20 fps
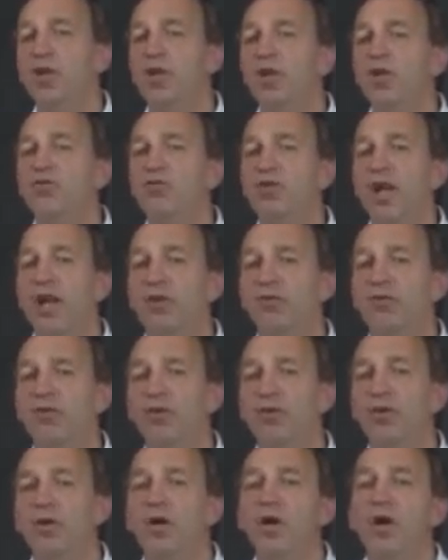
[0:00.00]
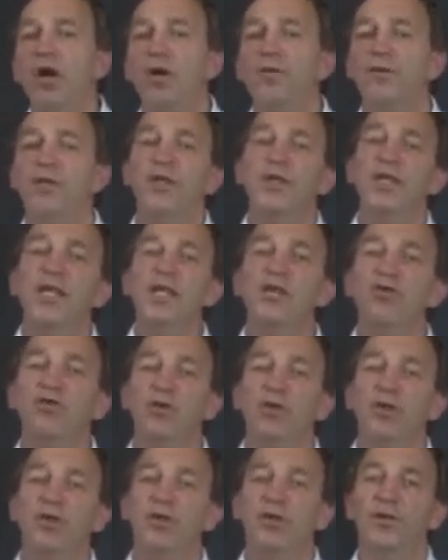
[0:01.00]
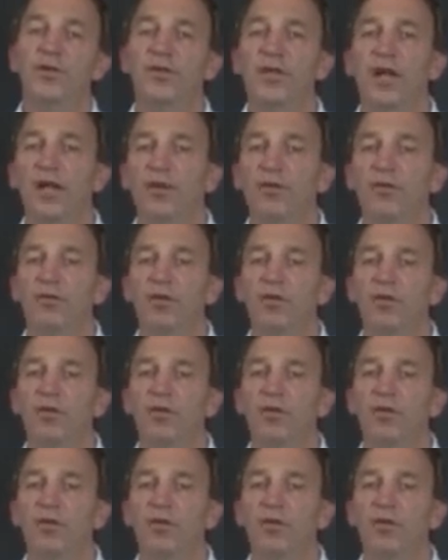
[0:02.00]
and injection of the knee joint itself,